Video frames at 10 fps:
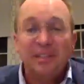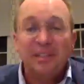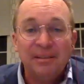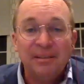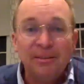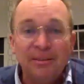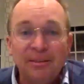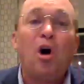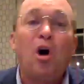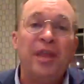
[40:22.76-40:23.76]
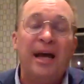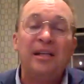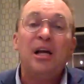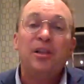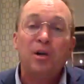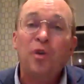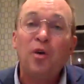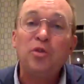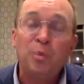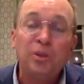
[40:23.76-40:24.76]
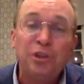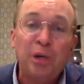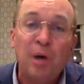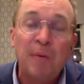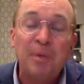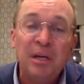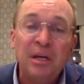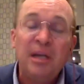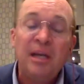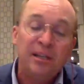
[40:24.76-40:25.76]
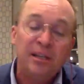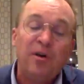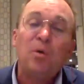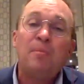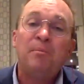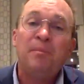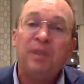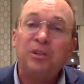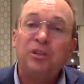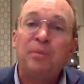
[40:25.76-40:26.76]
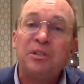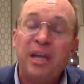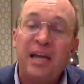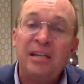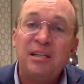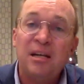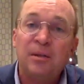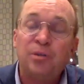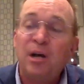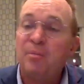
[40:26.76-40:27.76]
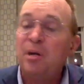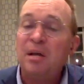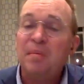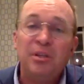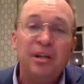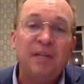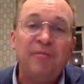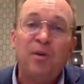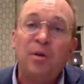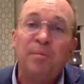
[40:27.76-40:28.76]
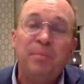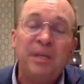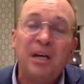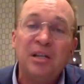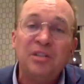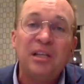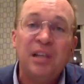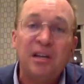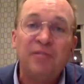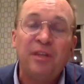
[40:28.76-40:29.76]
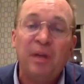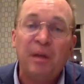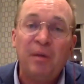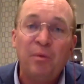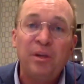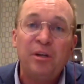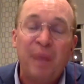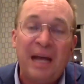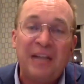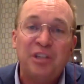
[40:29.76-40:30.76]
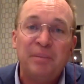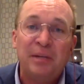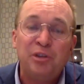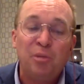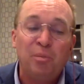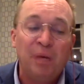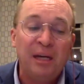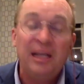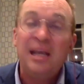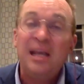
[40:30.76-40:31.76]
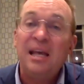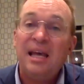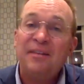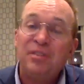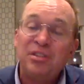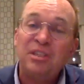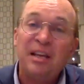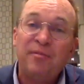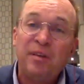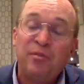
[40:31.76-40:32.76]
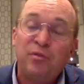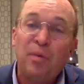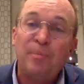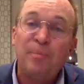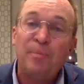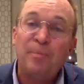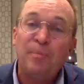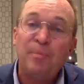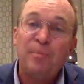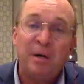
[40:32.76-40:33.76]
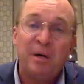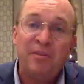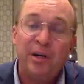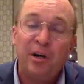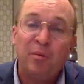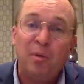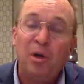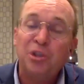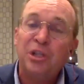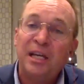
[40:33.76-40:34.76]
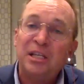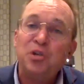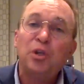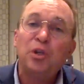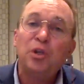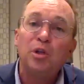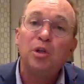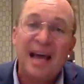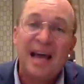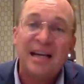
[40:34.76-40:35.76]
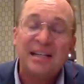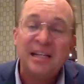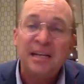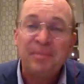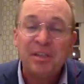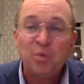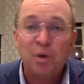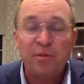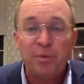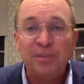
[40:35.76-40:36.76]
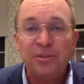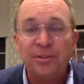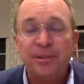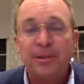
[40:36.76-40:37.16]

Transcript: draw on that. Those folks will show up and they'll vote up. They'll show because they hate Donald Trump, but they're not voting because they love and, and really are passionate about Joe Biden. And if this if, if Trump does win by a very narrow margin, I think you could look to that as one of the reasons.